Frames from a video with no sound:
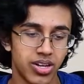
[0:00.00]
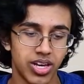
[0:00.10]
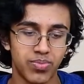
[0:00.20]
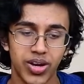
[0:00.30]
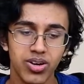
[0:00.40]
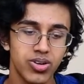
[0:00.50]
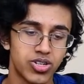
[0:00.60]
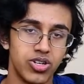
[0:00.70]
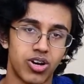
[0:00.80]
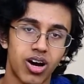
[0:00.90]
It's better
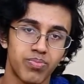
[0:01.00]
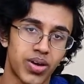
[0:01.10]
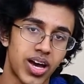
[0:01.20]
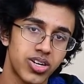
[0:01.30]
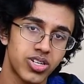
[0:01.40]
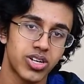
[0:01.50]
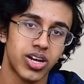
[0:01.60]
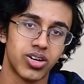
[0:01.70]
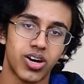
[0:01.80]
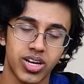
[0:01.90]
to not bash
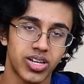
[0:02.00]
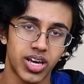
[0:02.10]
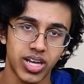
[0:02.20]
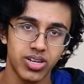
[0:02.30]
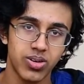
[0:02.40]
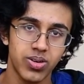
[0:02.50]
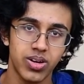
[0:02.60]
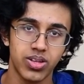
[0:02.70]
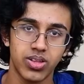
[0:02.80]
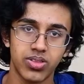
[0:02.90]
and not get an answer
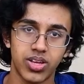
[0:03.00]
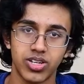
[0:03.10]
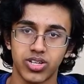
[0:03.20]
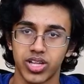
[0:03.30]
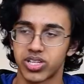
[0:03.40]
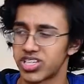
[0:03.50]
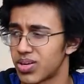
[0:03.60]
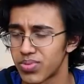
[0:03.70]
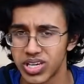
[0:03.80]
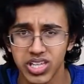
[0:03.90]
than to like skip
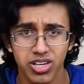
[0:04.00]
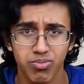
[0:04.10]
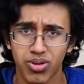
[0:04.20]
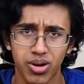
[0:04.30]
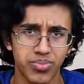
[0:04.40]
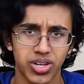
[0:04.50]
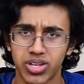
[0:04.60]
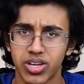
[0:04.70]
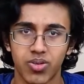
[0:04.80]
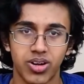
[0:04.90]
an easier problem that's
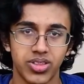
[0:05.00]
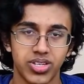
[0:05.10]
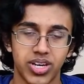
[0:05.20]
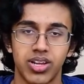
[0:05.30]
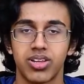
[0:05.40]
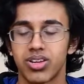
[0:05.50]
later on in the test.